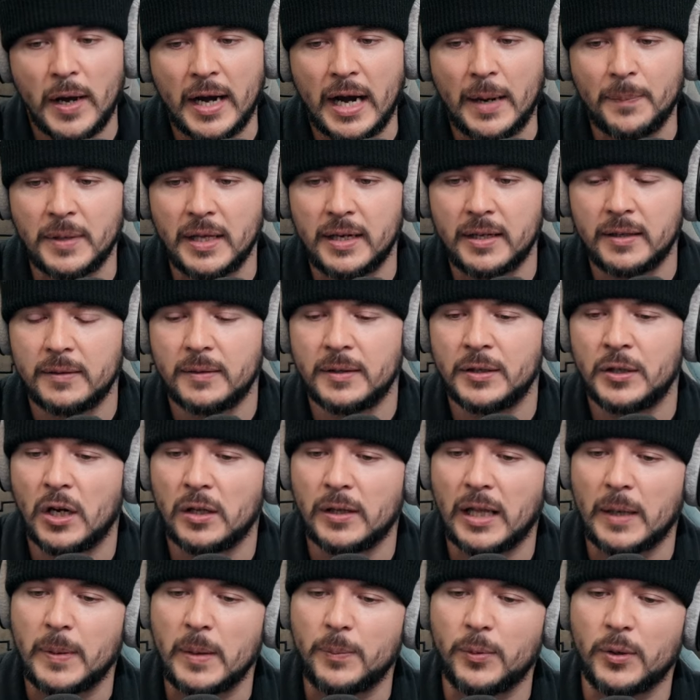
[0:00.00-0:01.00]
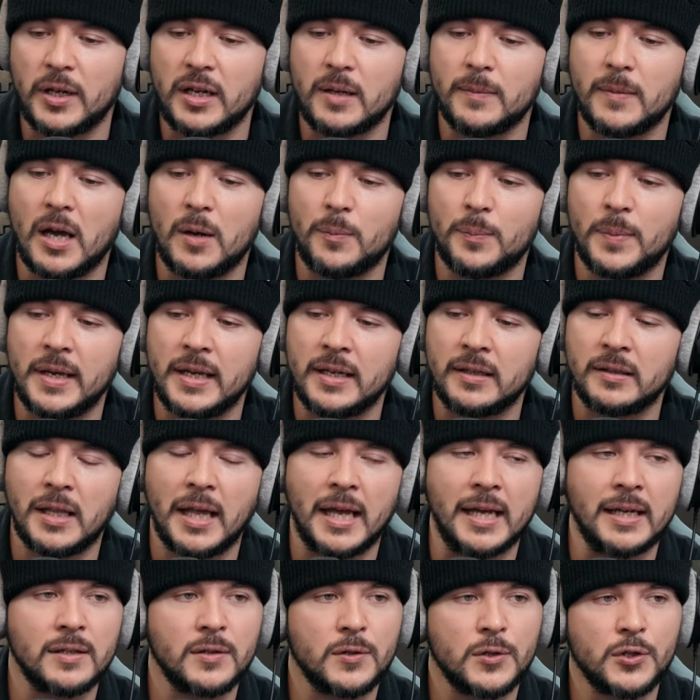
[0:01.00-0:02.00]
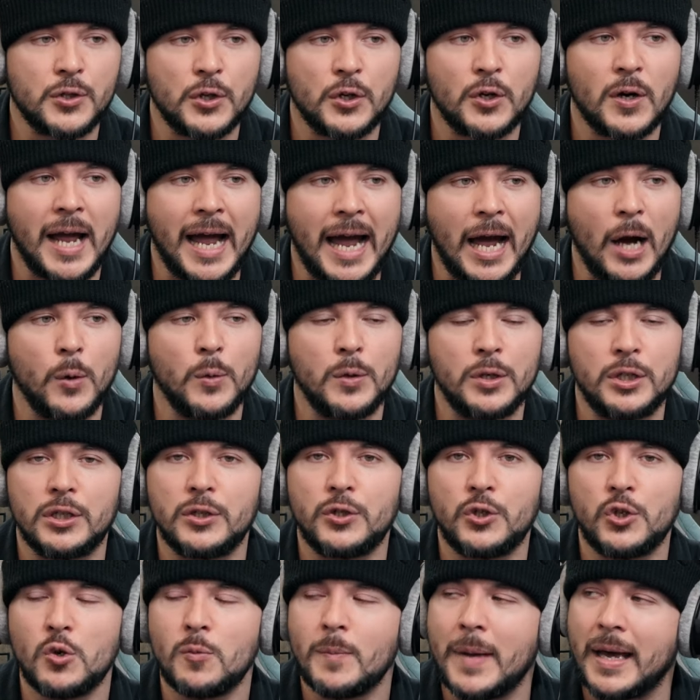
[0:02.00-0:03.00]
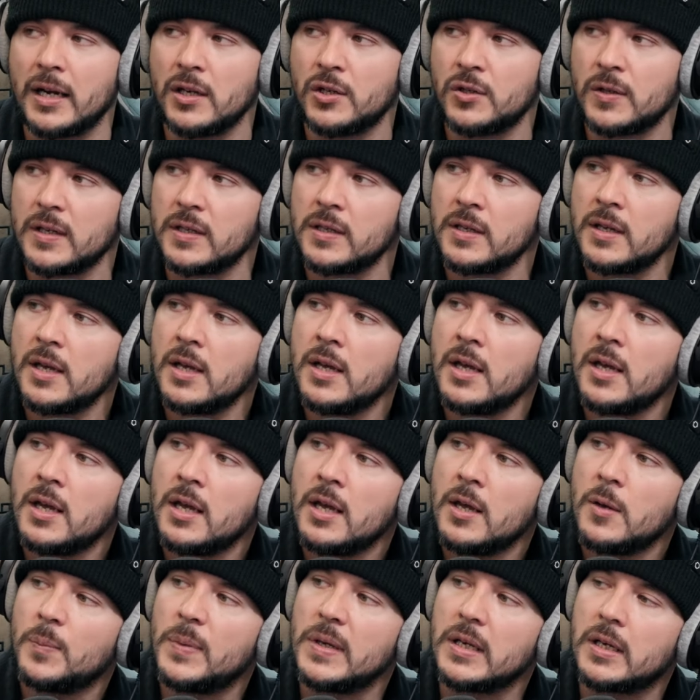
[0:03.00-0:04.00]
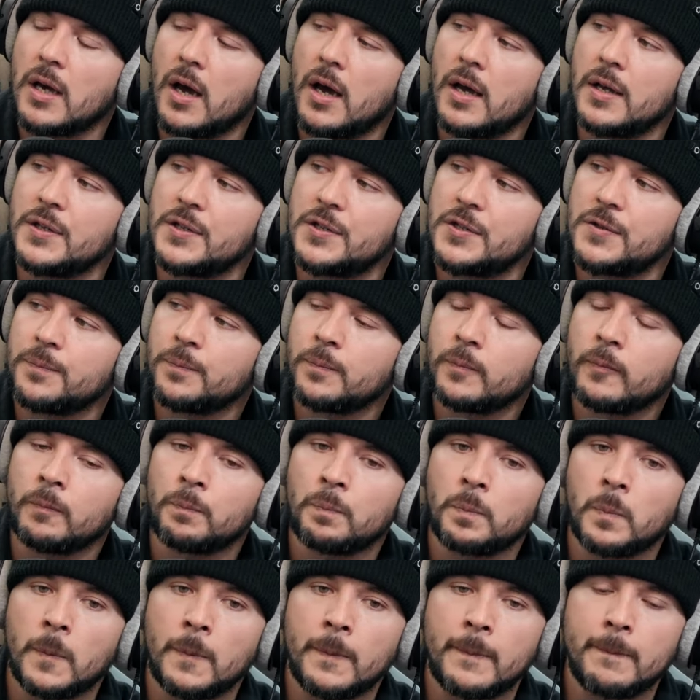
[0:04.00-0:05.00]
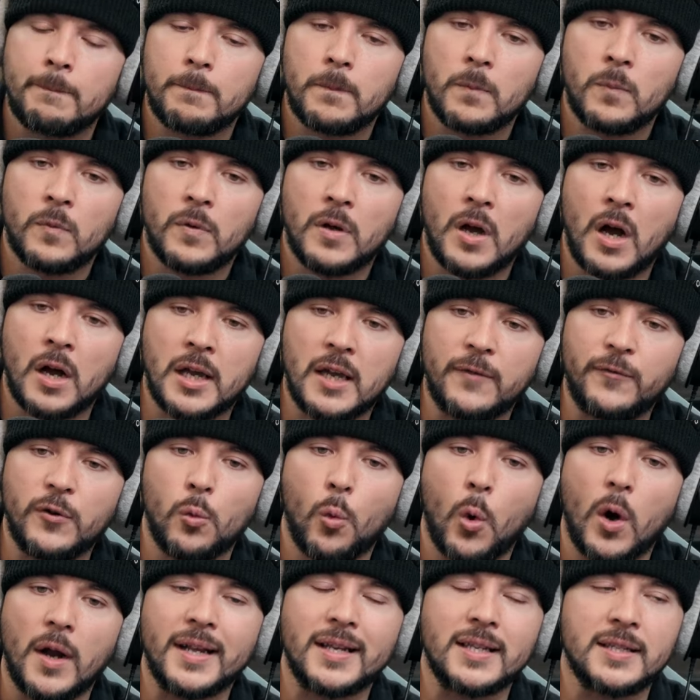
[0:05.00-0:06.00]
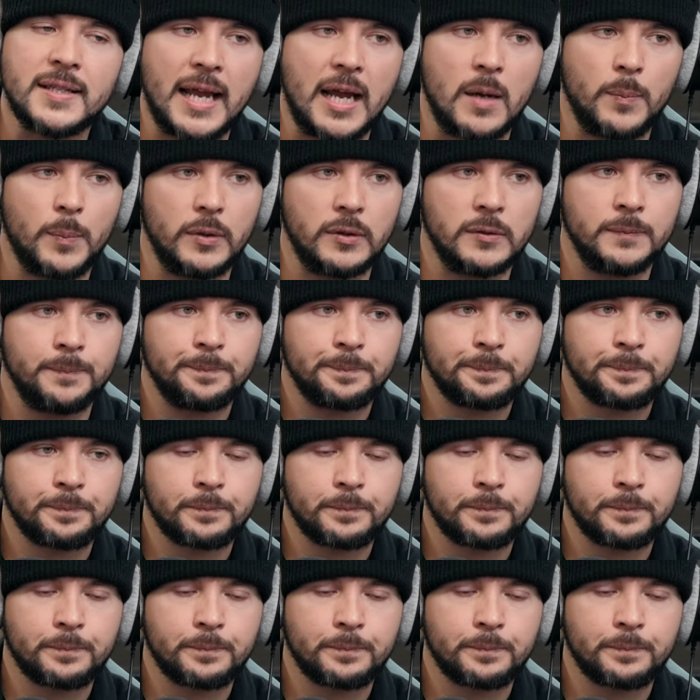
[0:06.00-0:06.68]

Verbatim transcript: And I'm getting, you know, a lot of people are hitting me up being like, sir, how did you manage this? Because I'll give you one example.